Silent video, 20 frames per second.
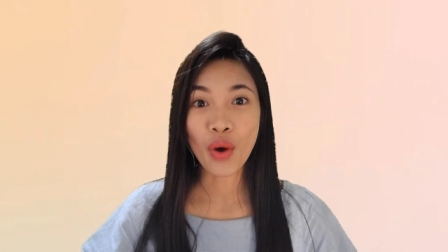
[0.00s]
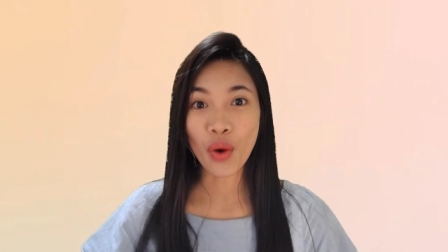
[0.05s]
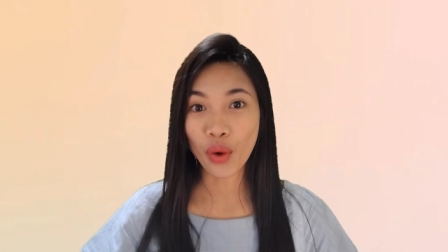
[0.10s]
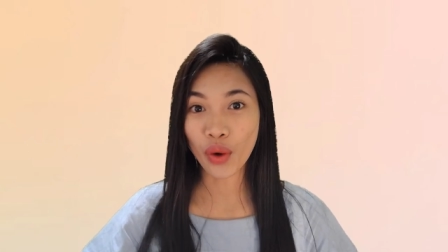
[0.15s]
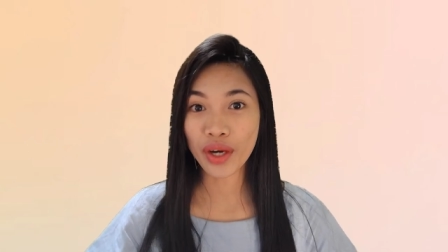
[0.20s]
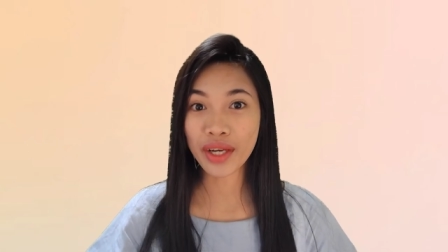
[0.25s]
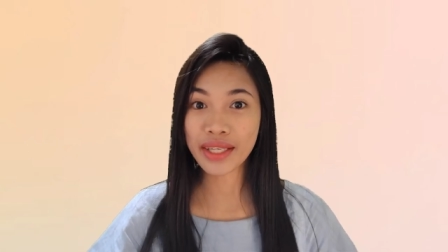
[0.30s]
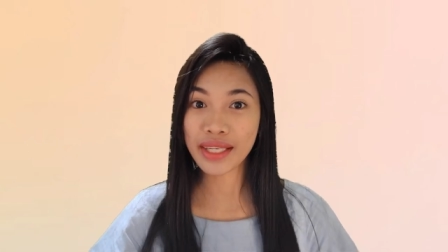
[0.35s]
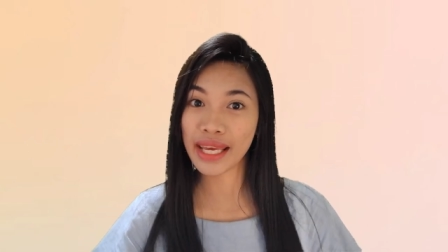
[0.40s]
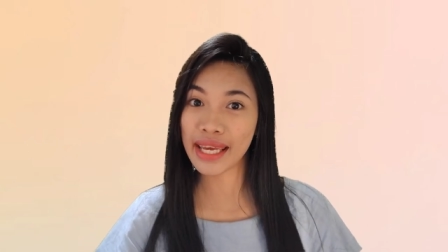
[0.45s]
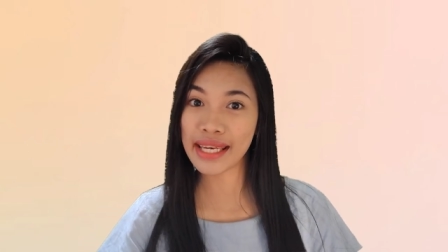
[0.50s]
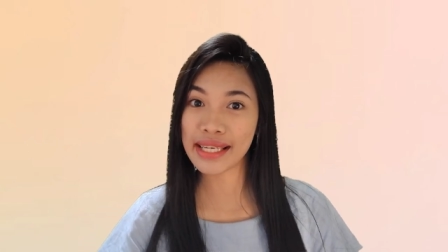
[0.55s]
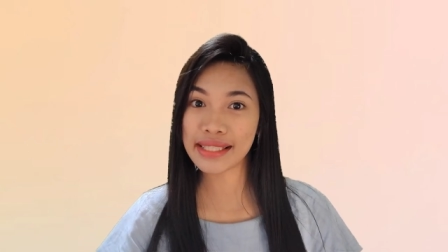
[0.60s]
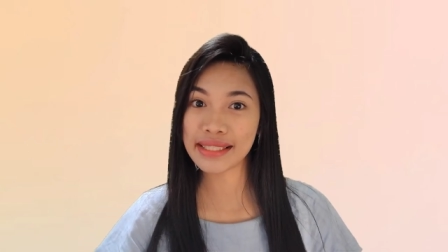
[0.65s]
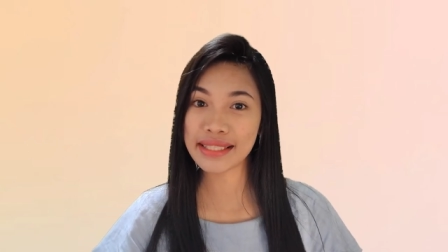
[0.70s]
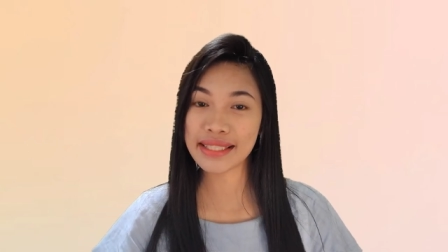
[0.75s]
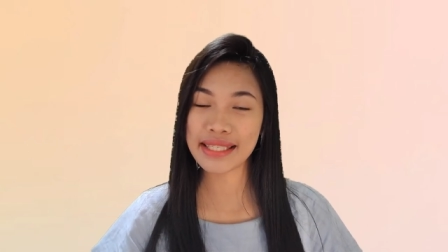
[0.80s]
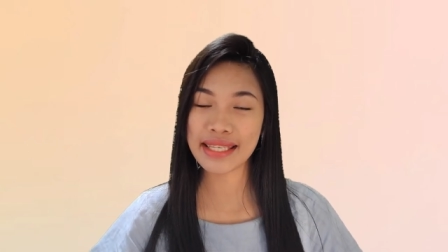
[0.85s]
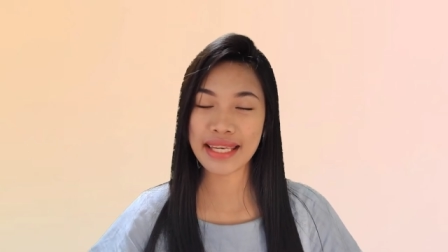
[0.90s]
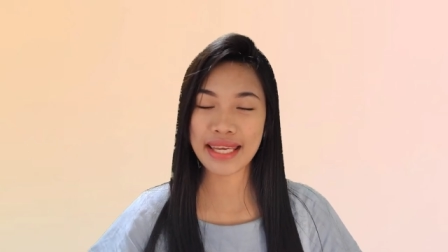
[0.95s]
or an A
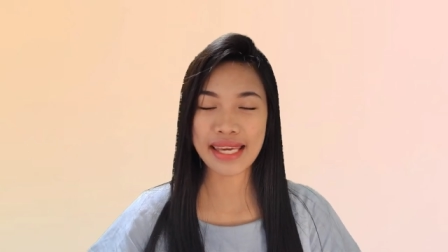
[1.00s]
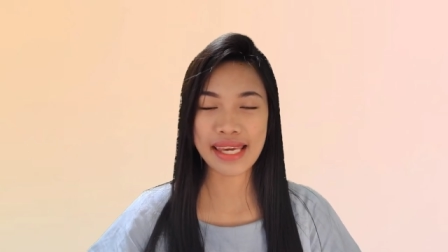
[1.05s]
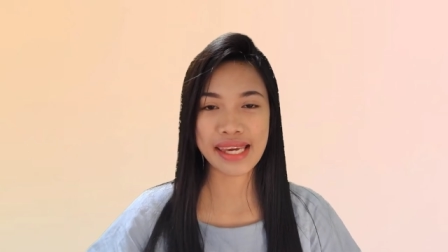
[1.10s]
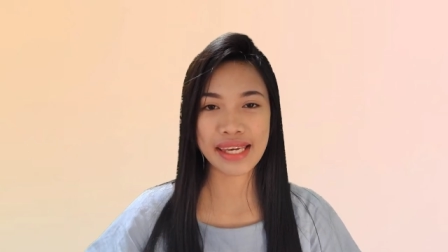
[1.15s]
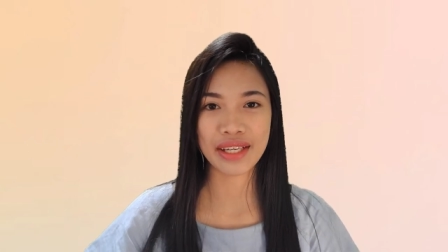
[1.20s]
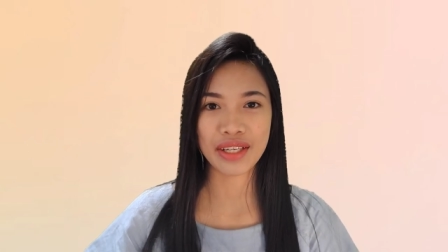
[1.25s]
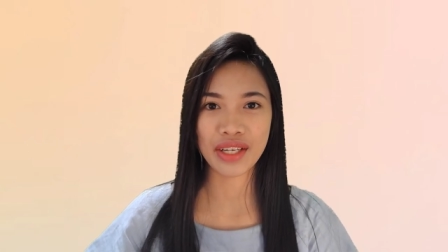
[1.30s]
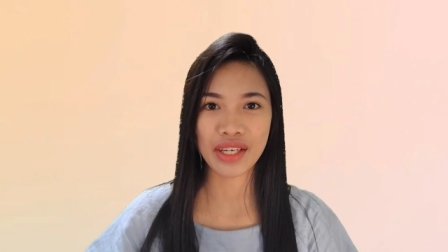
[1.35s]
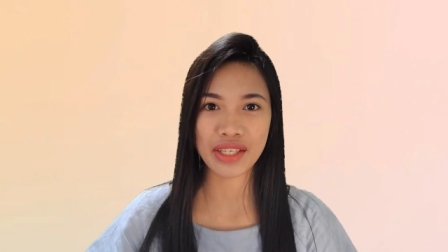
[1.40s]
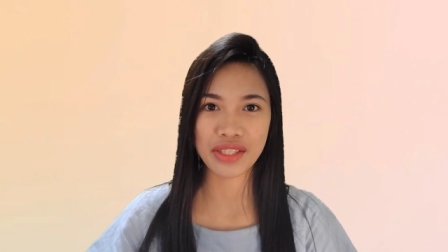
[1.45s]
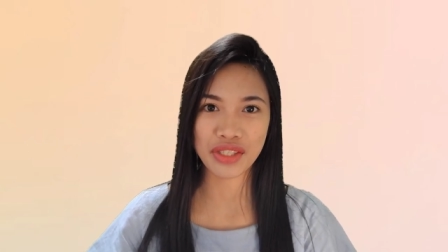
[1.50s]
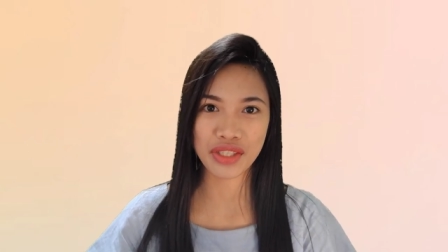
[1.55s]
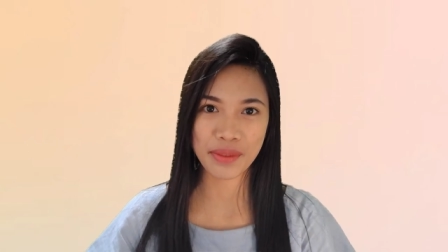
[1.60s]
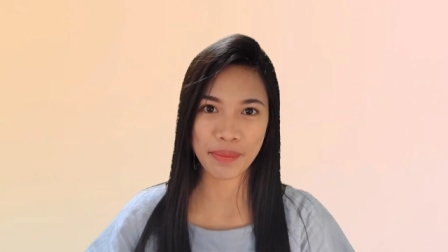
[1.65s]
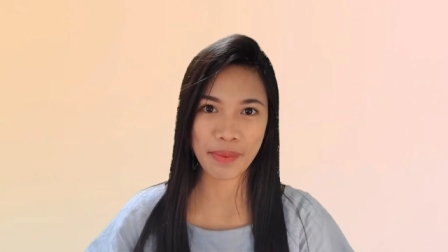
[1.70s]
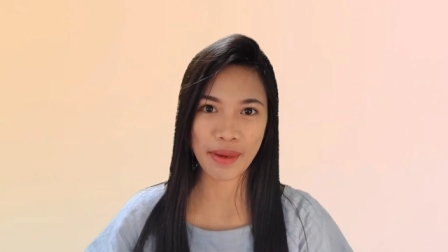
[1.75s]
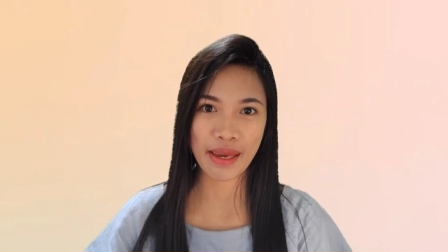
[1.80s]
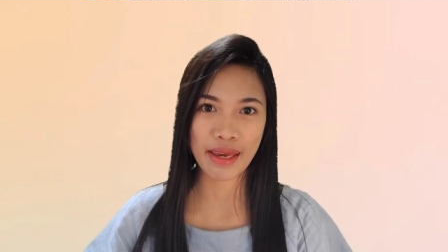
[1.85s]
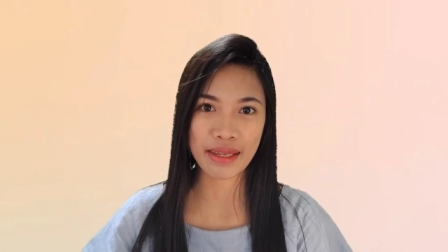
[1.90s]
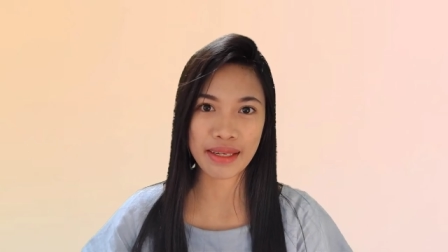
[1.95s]
L T here in
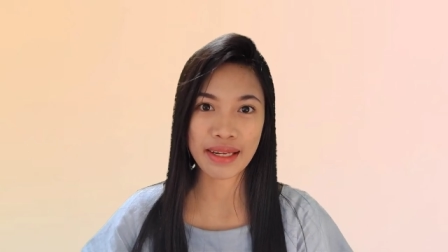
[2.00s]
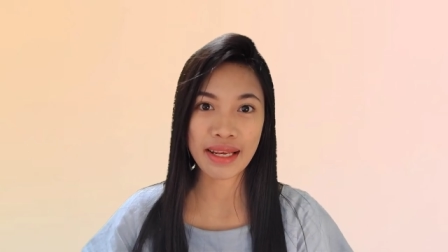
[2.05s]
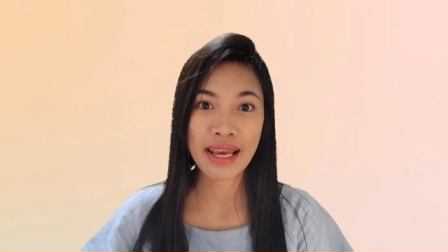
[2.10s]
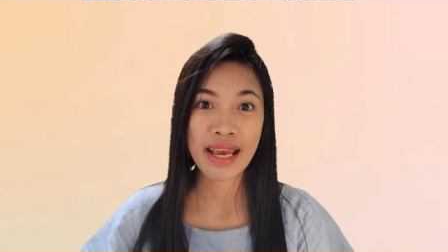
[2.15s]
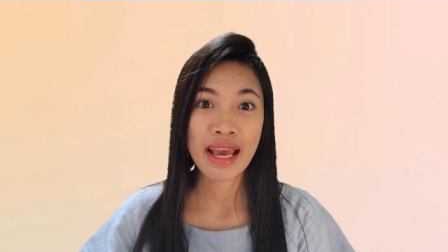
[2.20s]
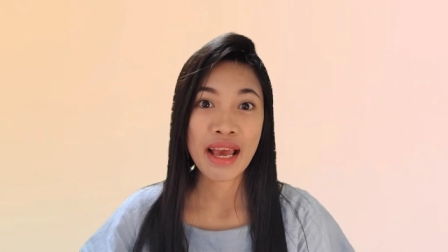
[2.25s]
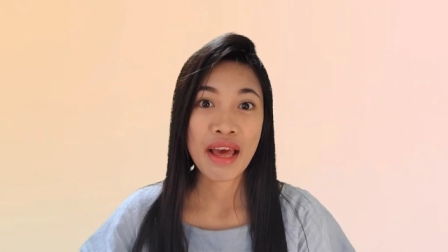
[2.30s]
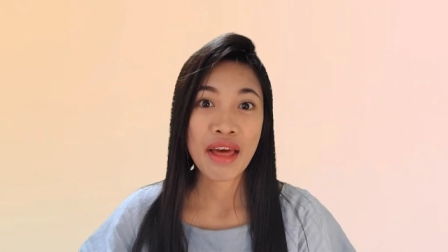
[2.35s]
Japan.